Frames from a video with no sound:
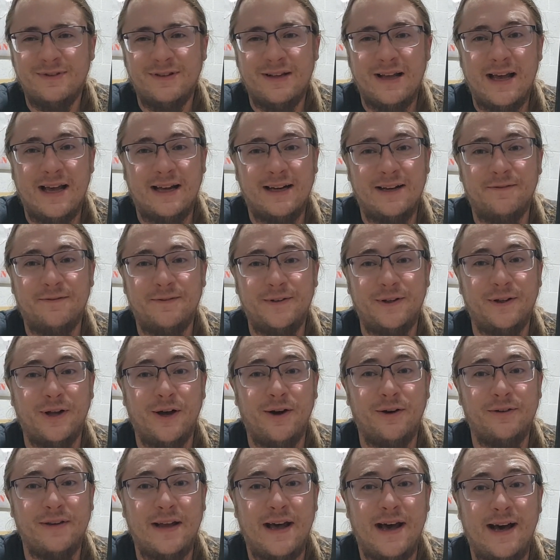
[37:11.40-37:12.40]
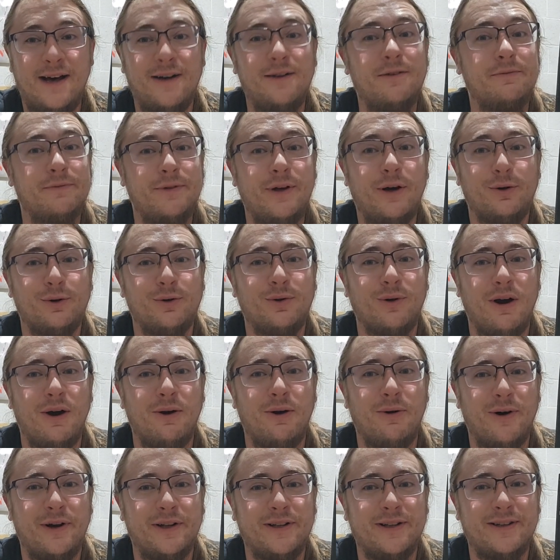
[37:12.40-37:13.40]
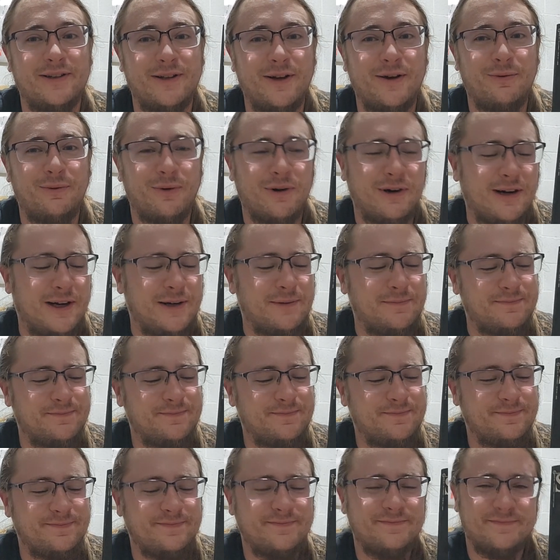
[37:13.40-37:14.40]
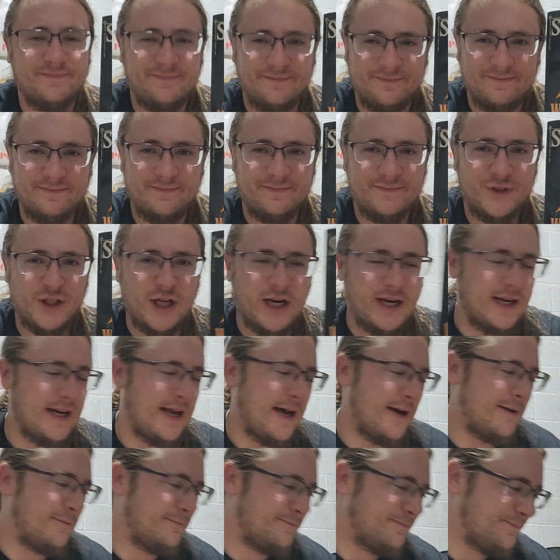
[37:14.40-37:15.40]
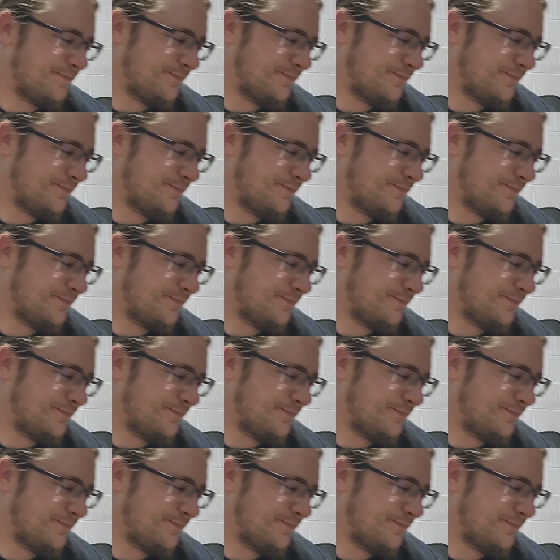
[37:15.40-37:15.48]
And if you don't now, they'll grow on you, don't worry. Check it out.